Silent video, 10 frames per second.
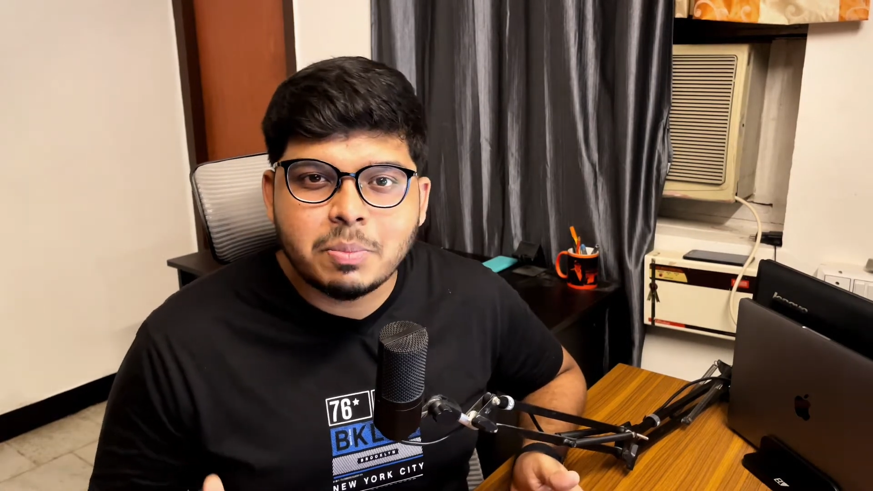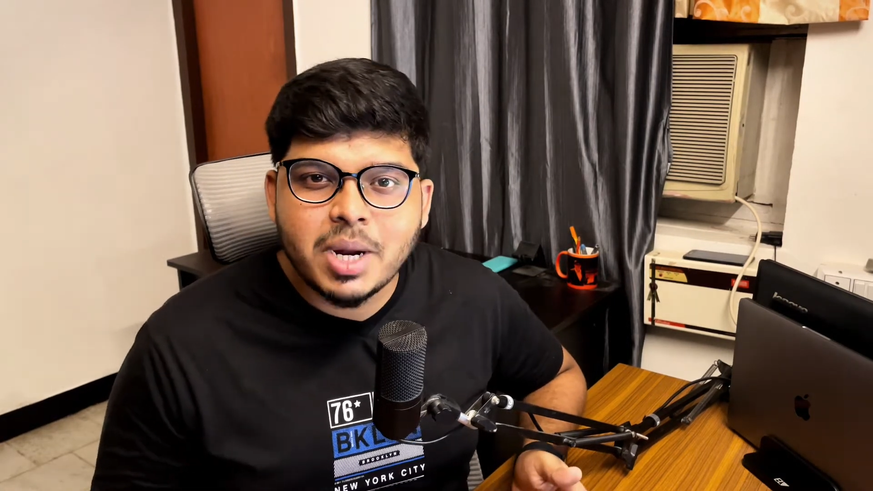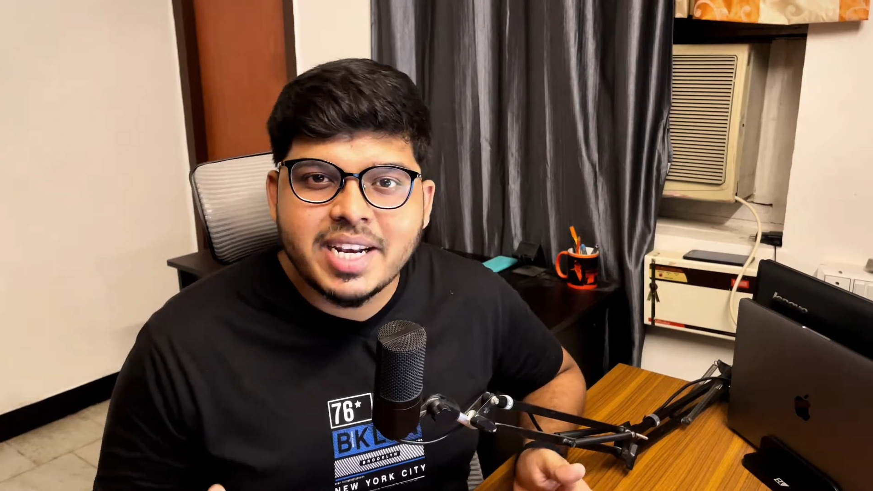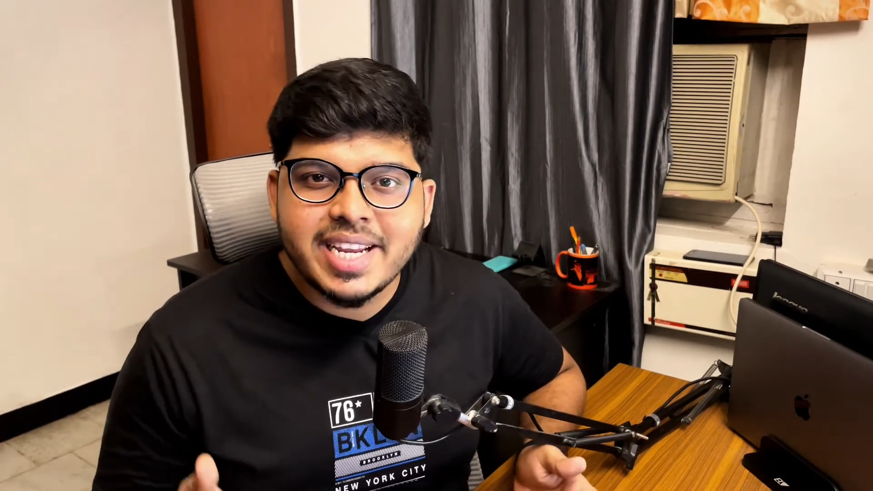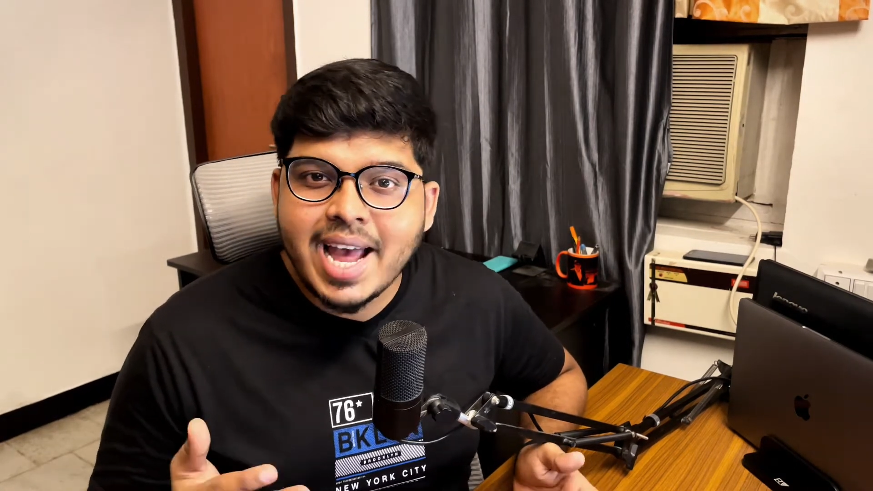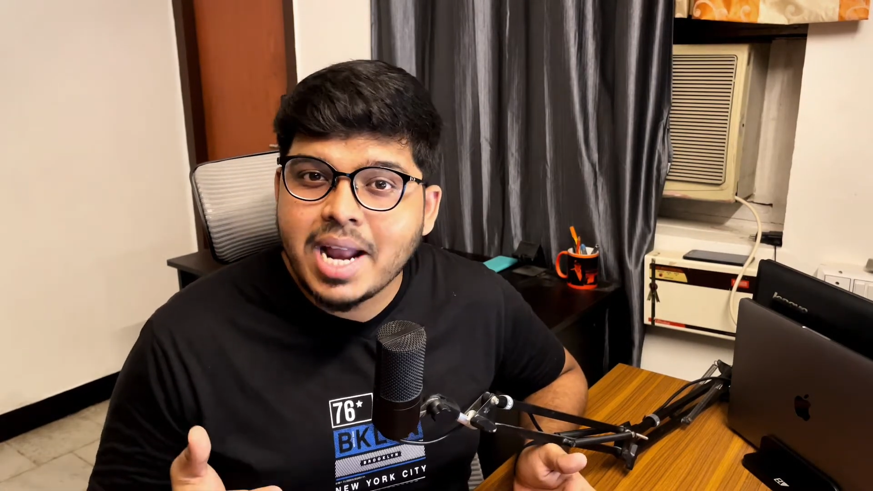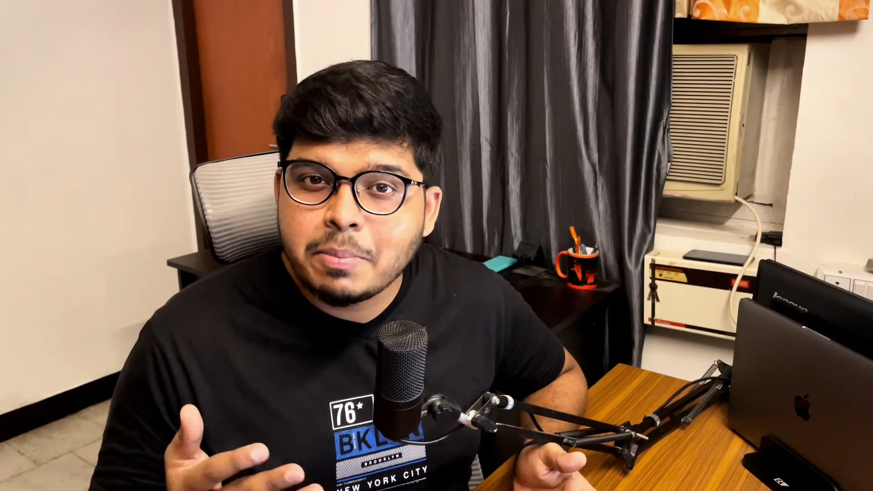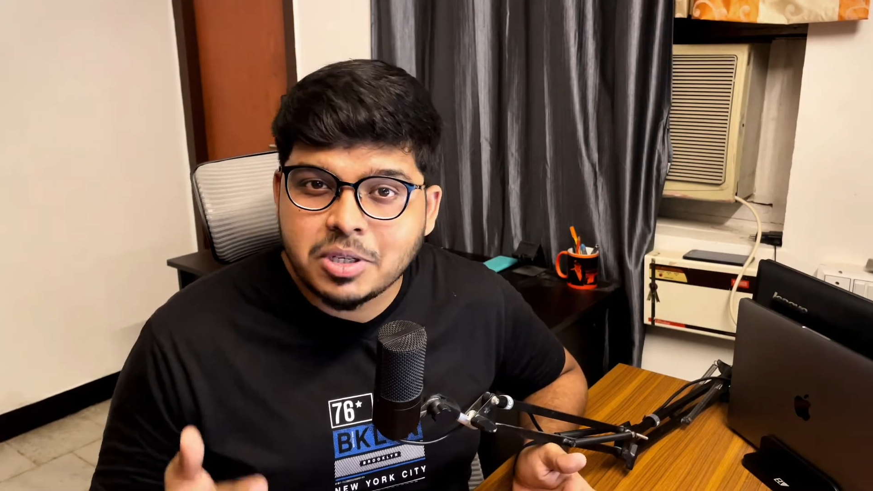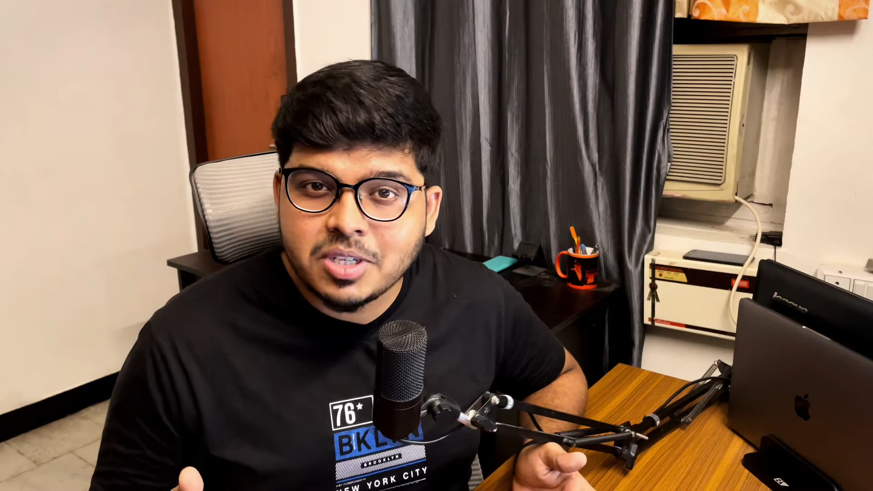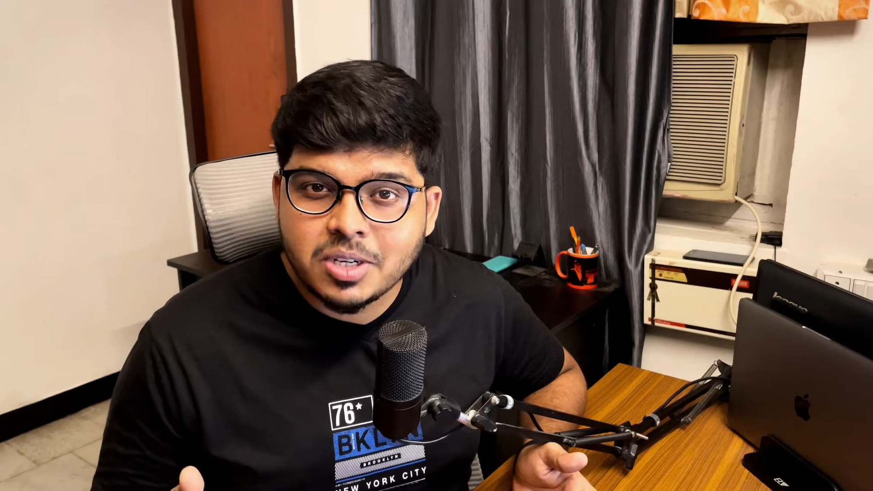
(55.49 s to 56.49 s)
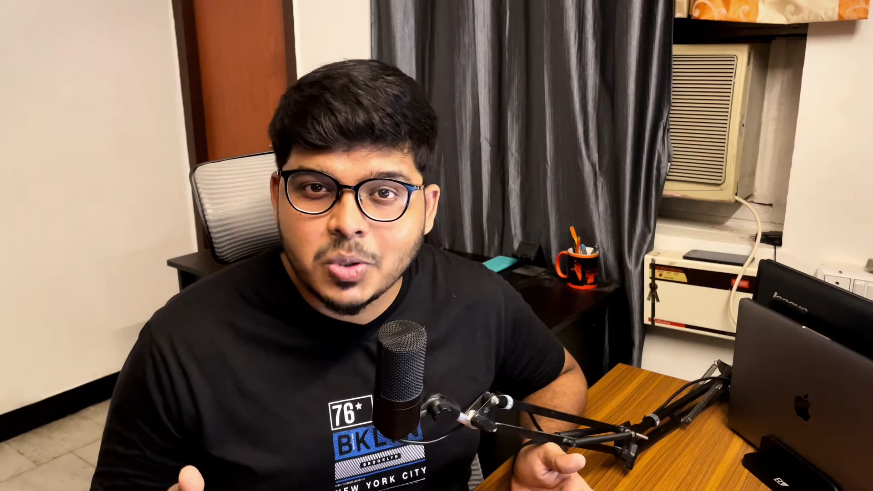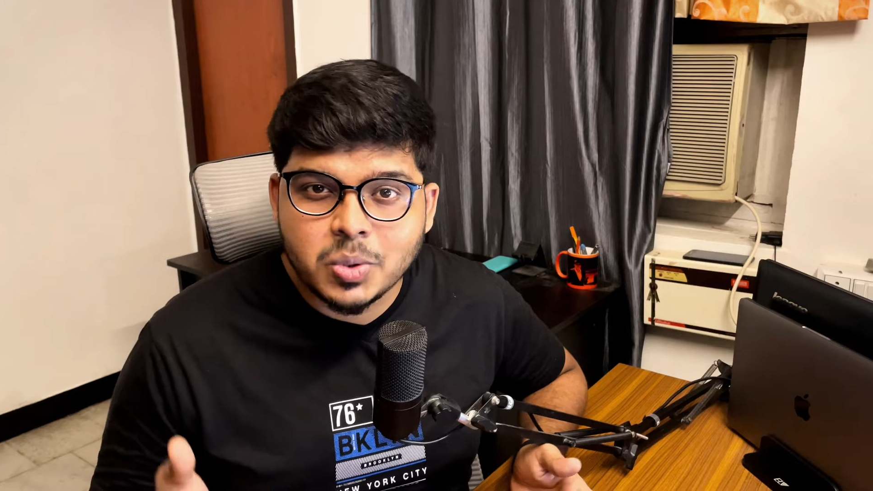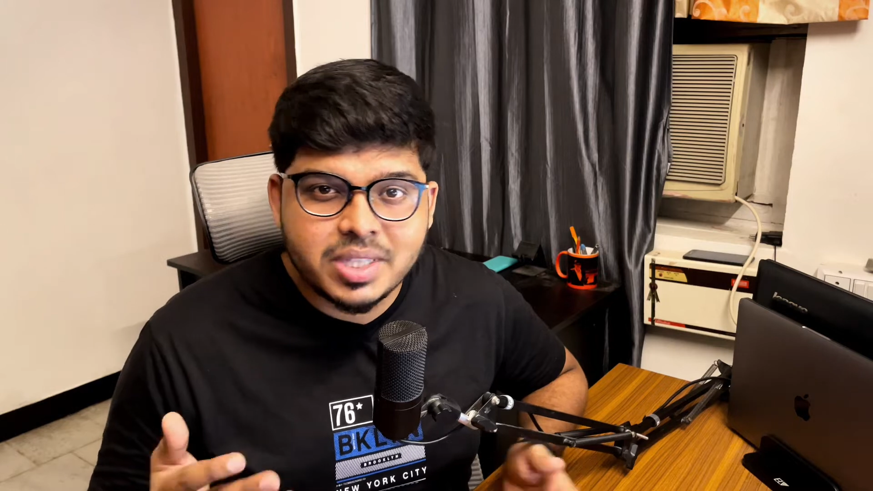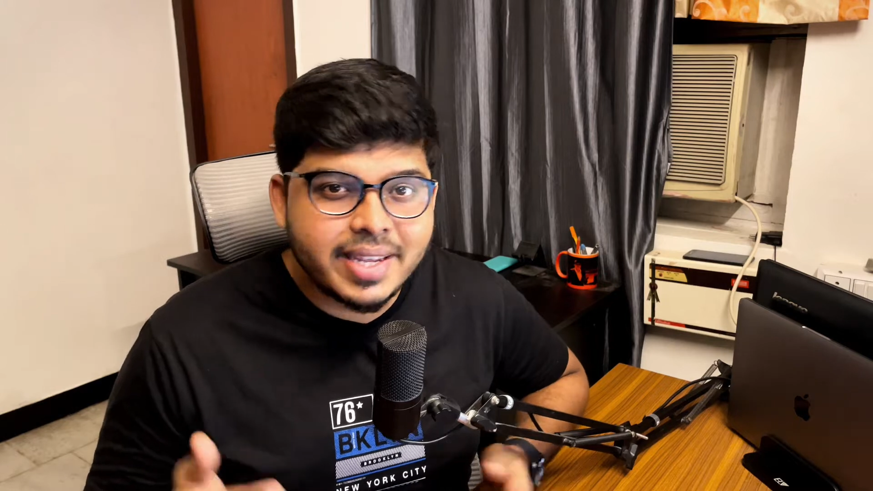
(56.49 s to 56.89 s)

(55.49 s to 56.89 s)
money and personal growth